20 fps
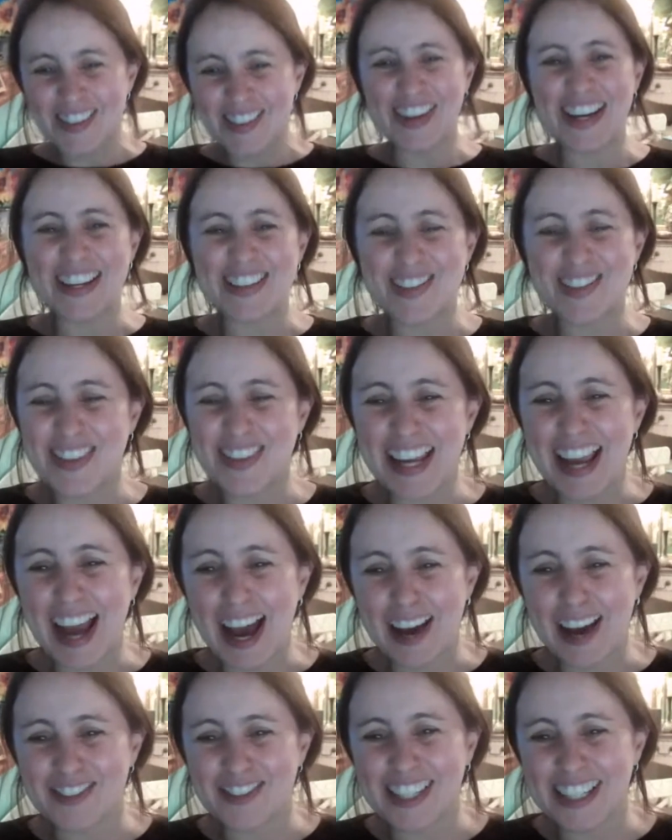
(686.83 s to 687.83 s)
Which we
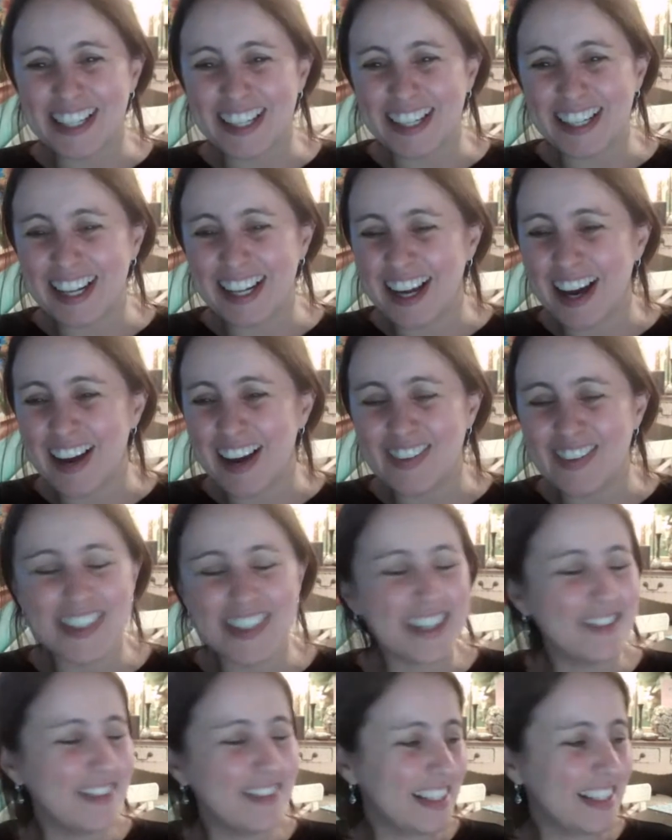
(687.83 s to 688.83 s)
absolutely love.
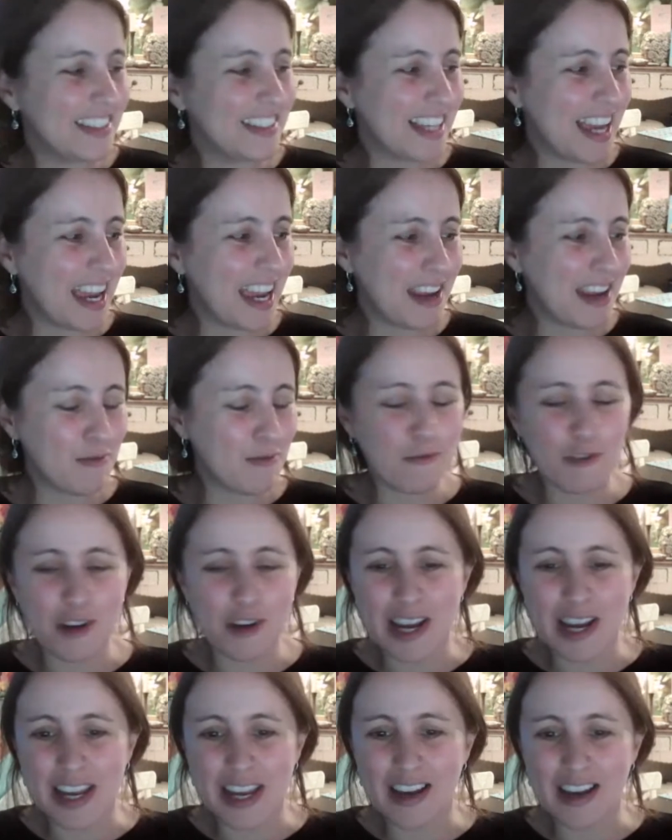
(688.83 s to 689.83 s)
She runs a
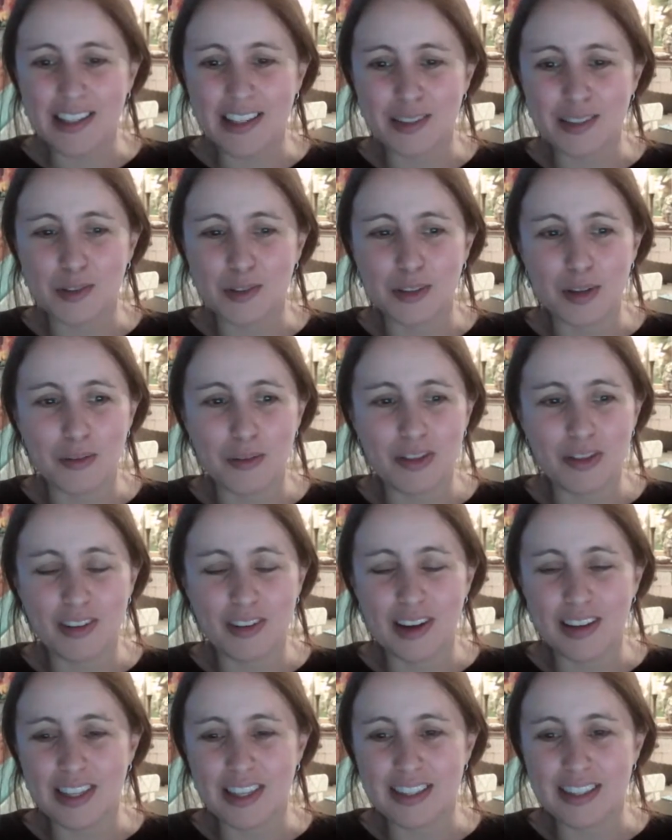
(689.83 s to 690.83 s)
free, I just want to
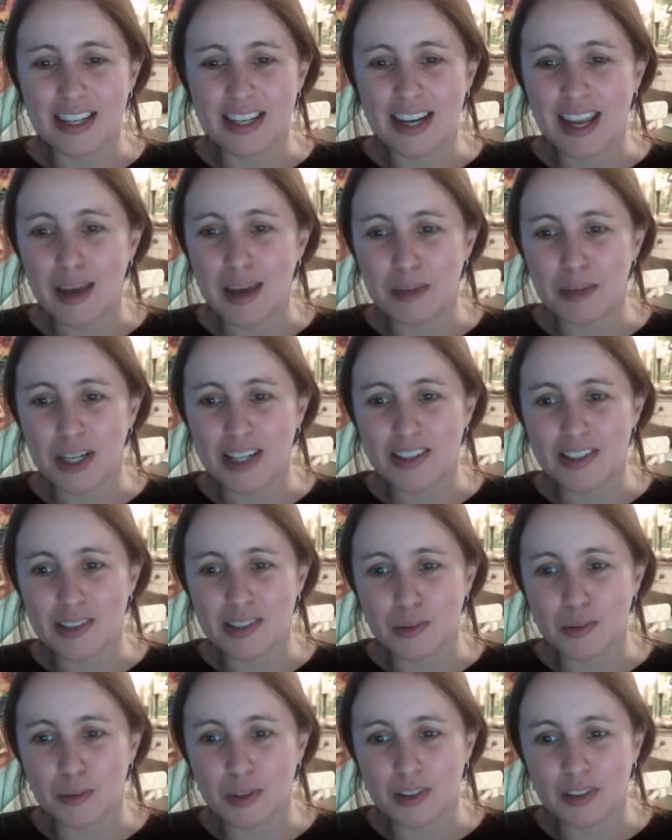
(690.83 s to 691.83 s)
throw this in here because
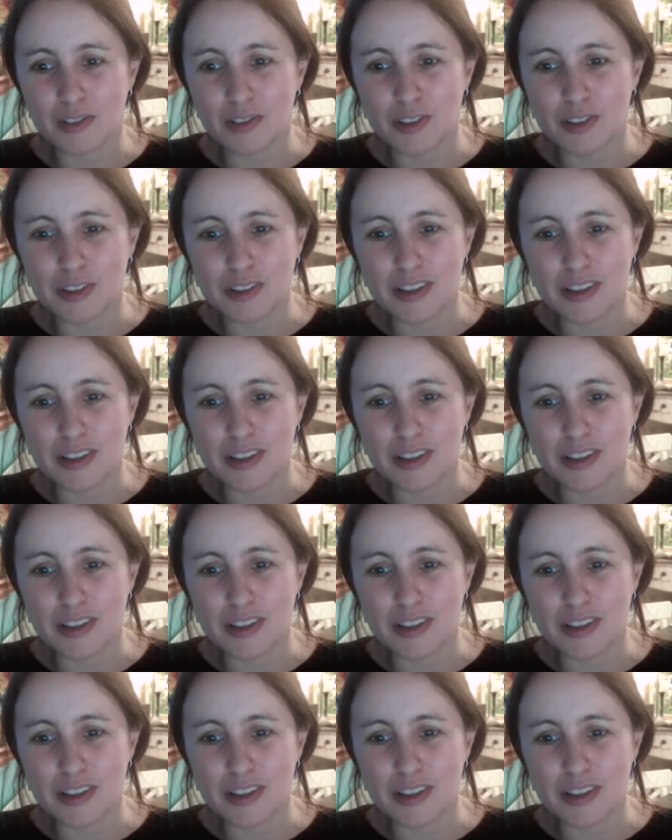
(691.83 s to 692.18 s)
she's wonderful.